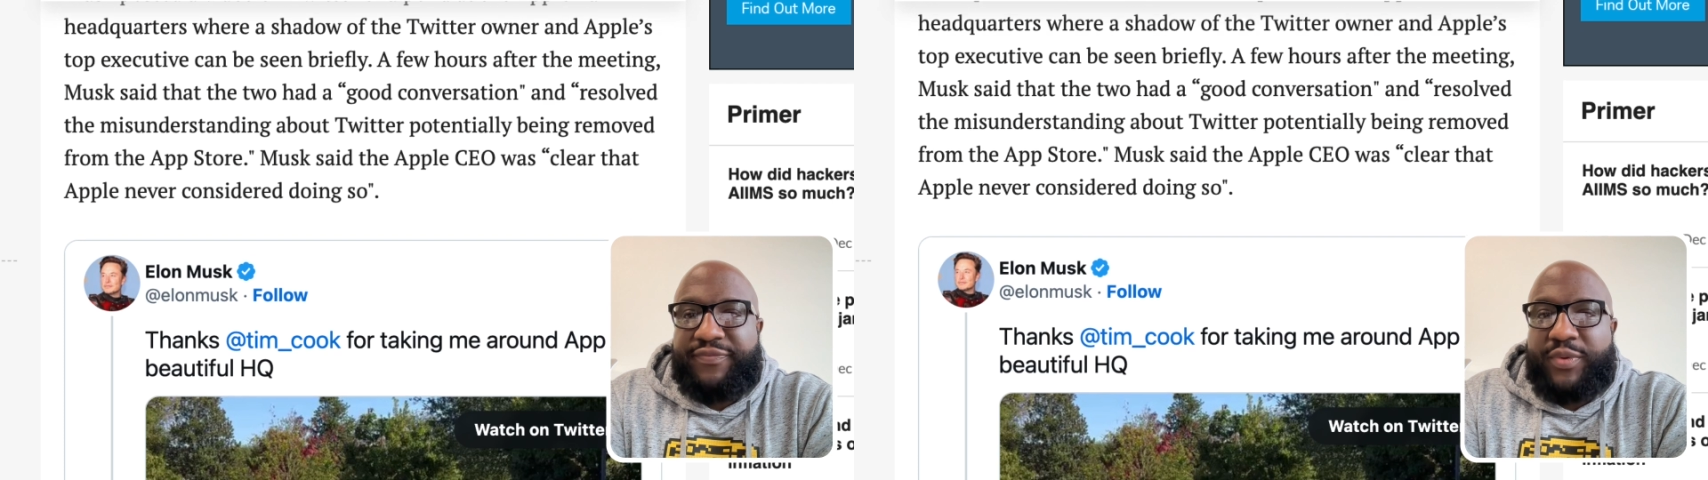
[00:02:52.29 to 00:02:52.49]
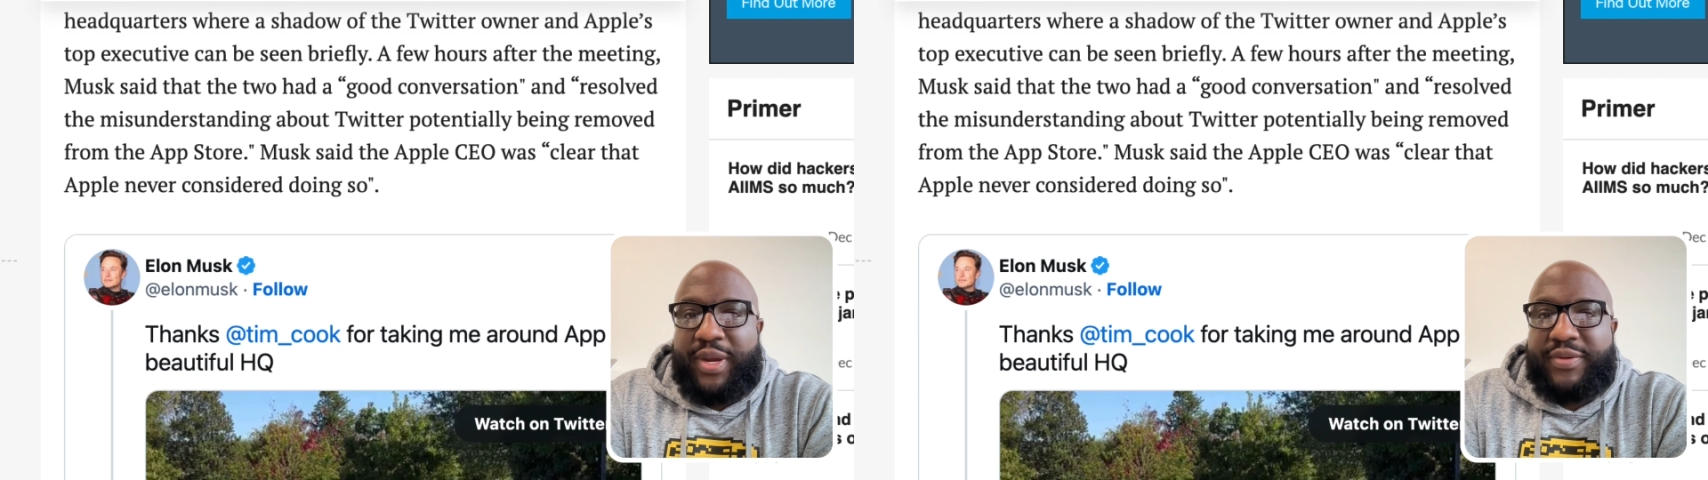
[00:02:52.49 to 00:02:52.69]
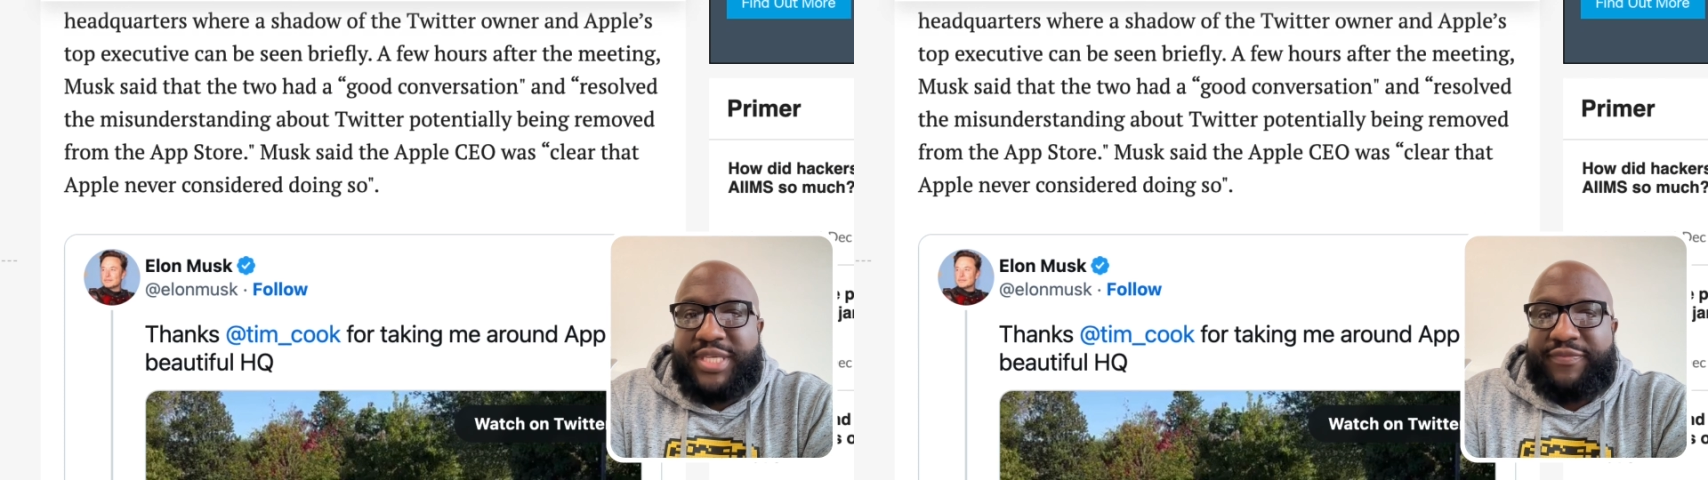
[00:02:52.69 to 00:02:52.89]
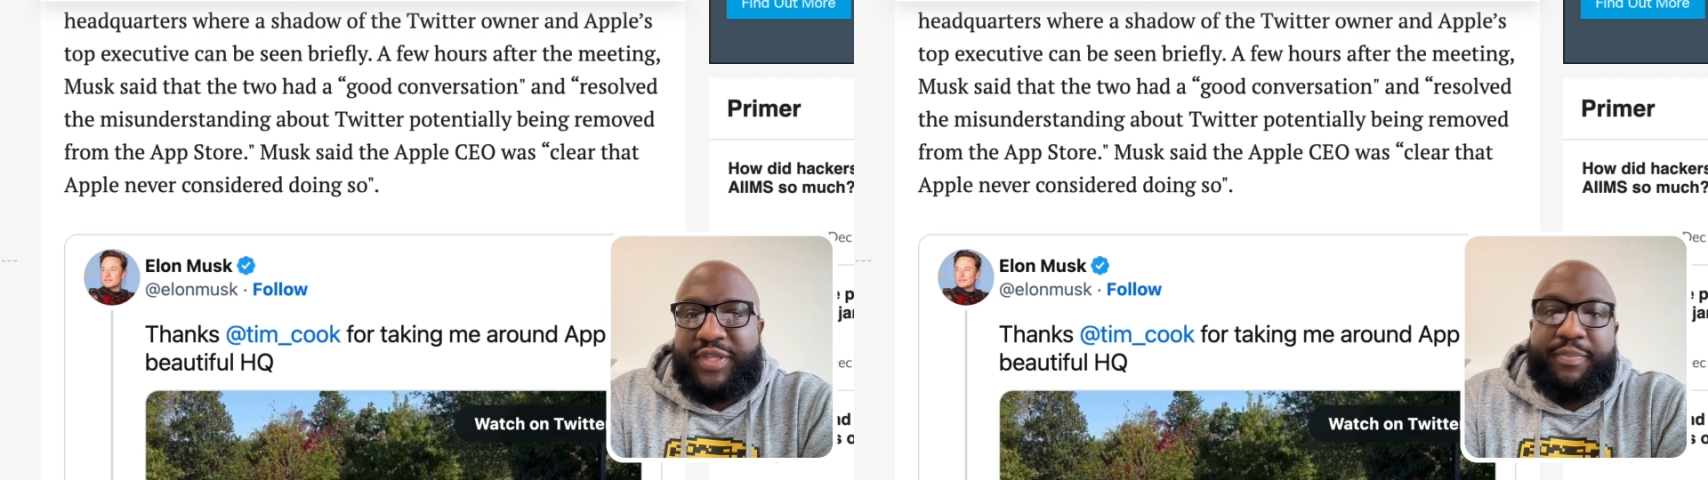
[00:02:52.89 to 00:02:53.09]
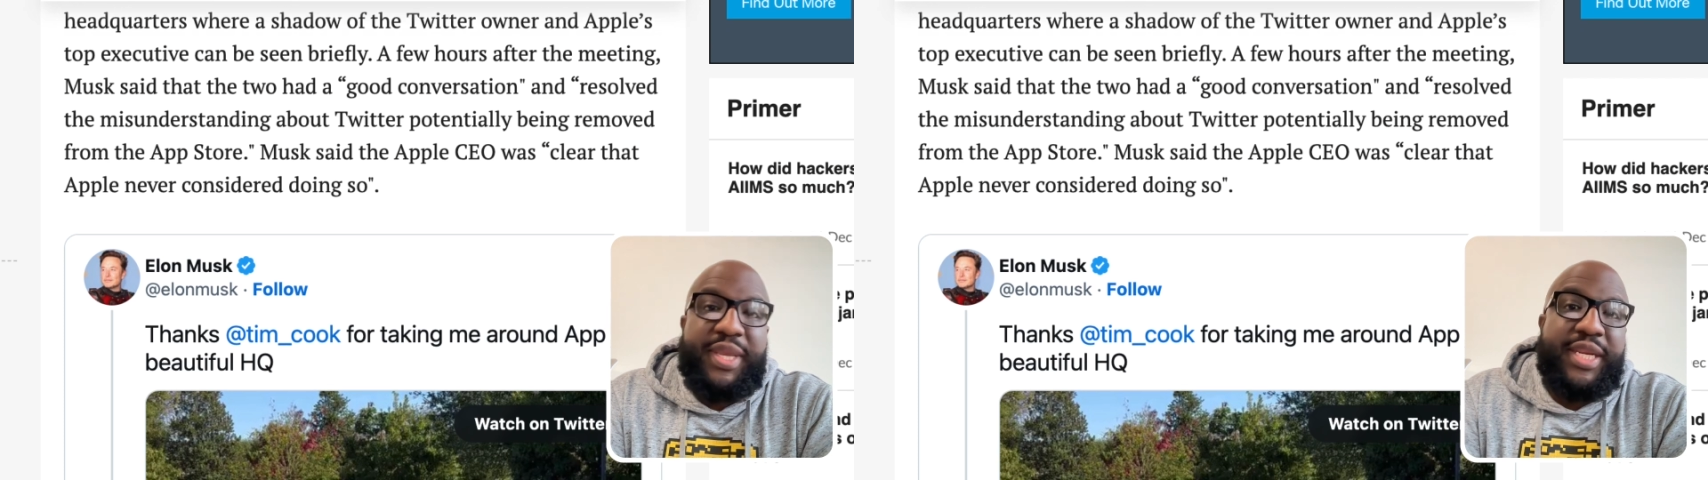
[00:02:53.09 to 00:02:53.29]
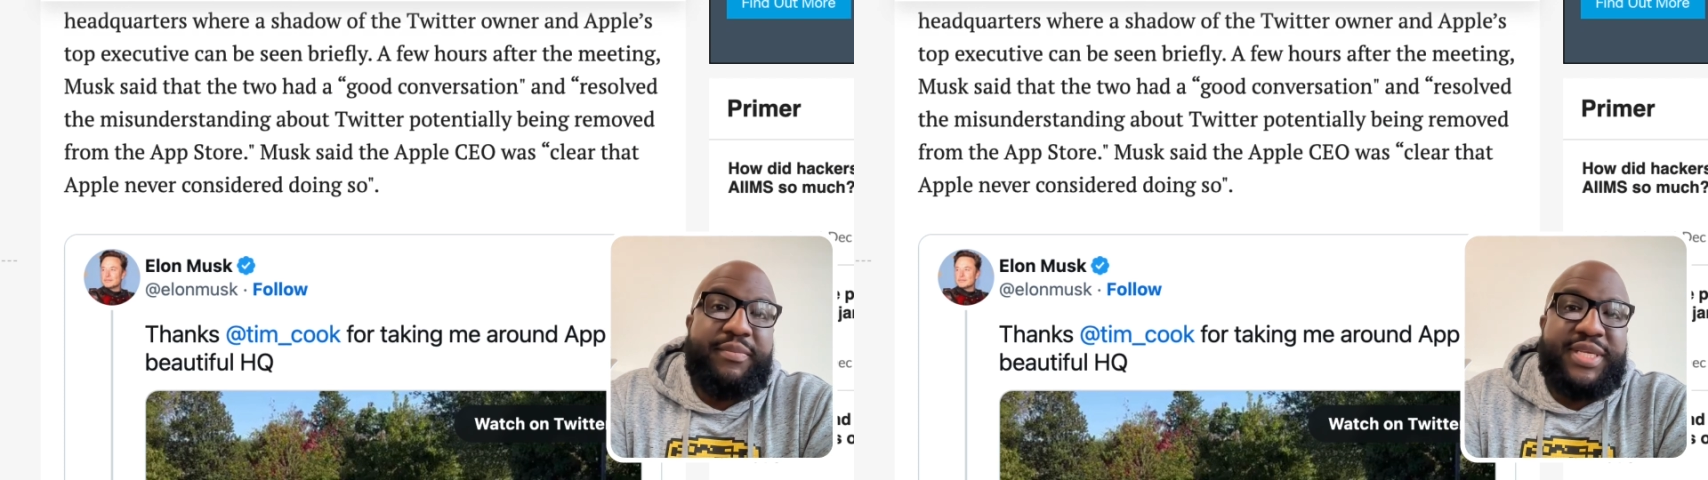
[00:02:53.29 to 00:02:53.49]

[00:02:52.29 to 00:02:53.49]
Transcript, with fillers: A few hours after the meeting,